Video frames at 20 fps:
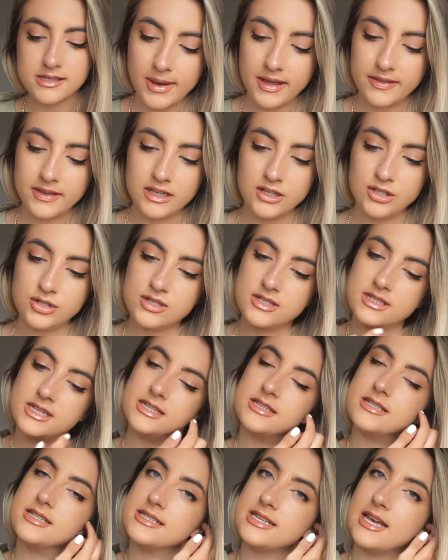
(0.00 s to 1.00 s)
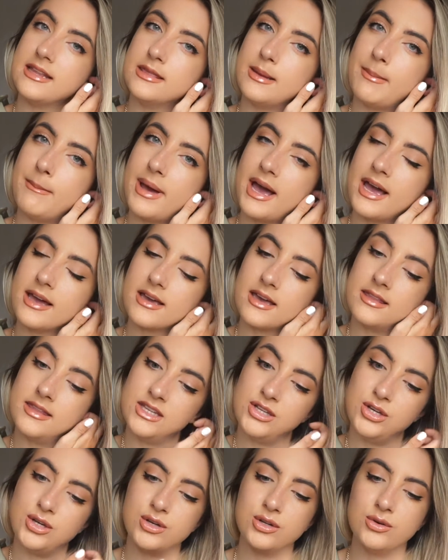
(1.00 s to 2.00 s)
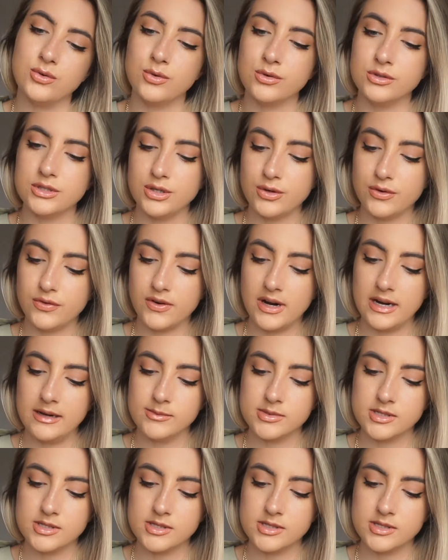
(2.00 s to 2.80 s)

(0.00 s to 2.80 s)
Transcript: and then you just need to send them back and then you can order your frame.